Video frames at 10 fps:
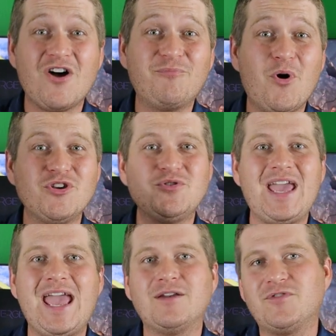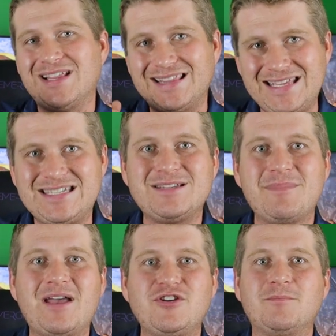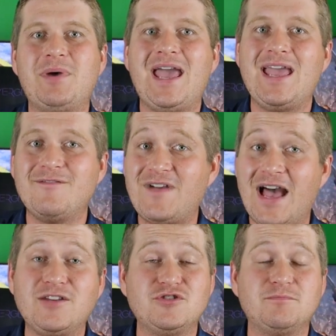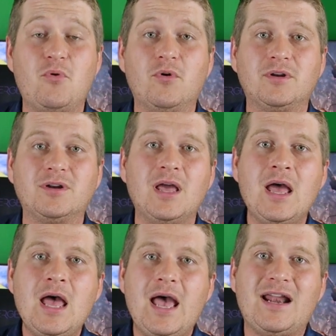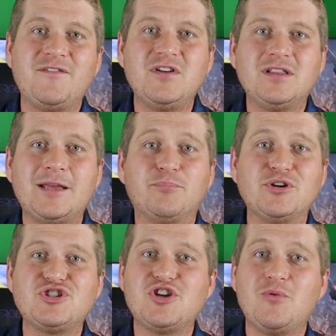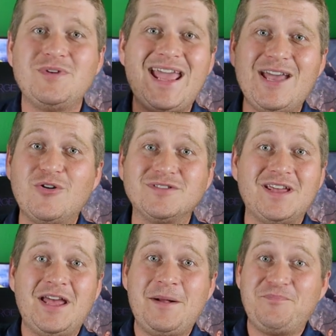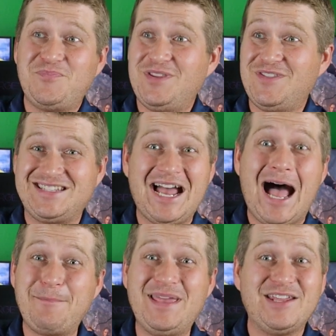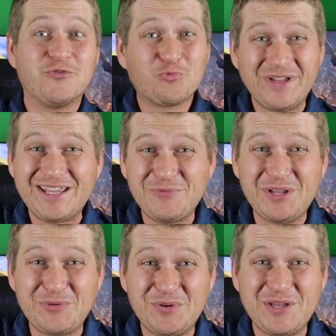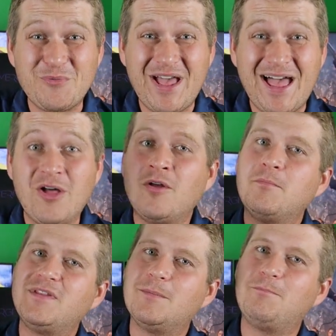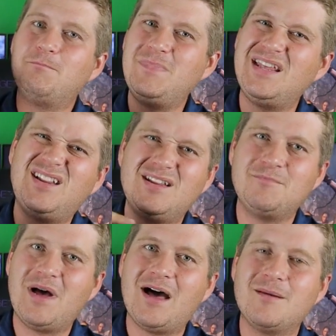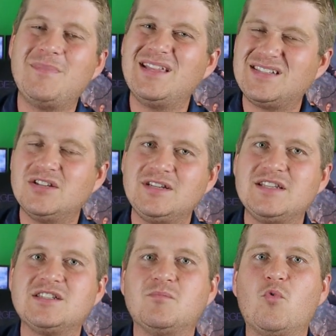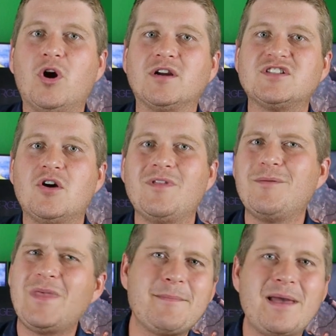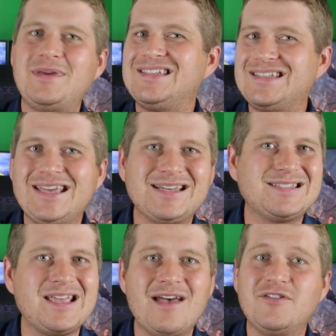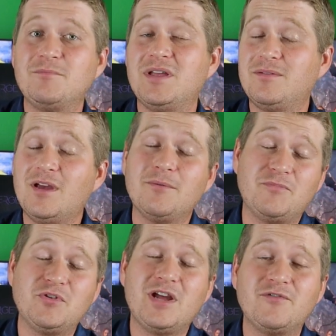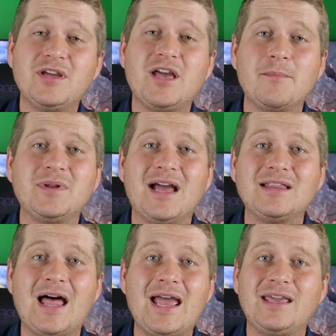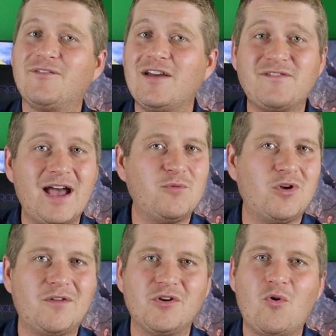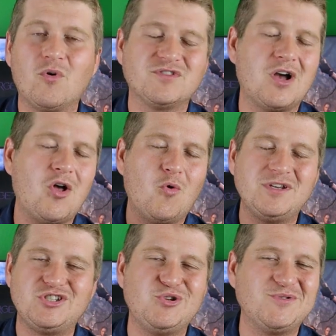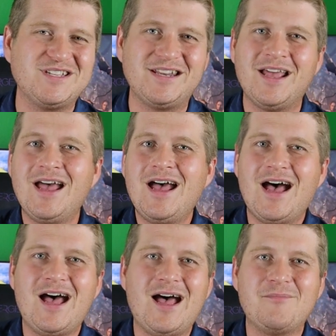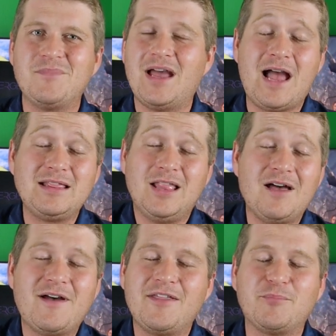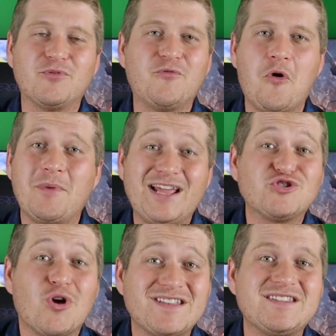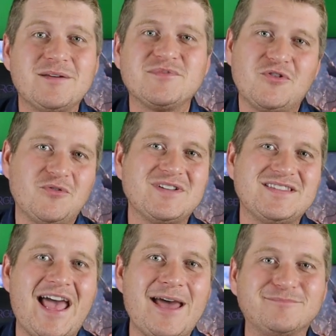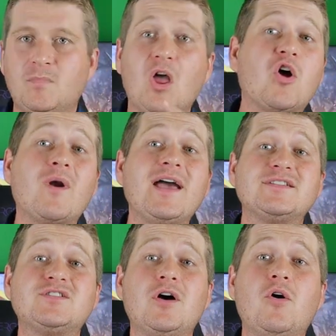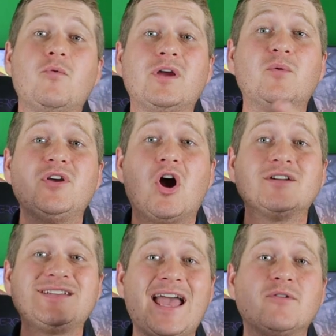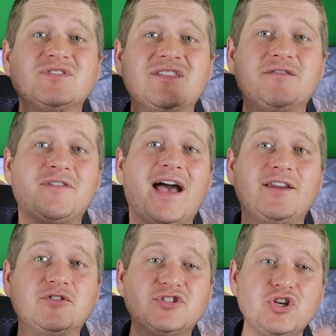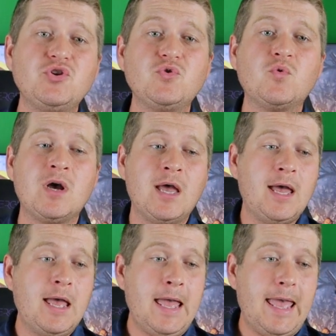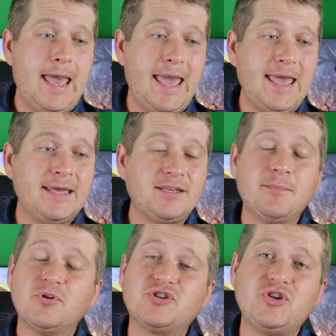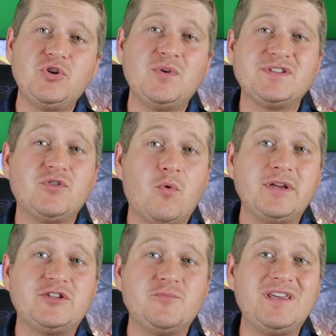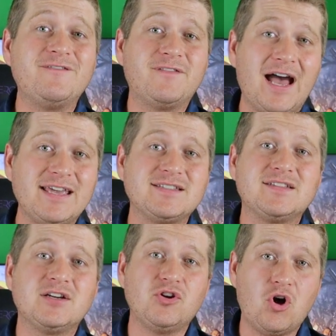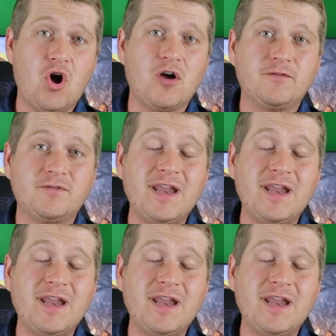golf ball you can for the least amount you can pay. Value is important, and I feel like Bridgestone nailed the top end really, really, really well, but the middle and bottom end still needs some work. So they might be 6, 7, but they're definitely a company I like. If I find one on the course, I'll always use it. I love how they perform, and I trust them. So there is that. All right, so here we are down to the final two, and number two is going to be Vice Golf.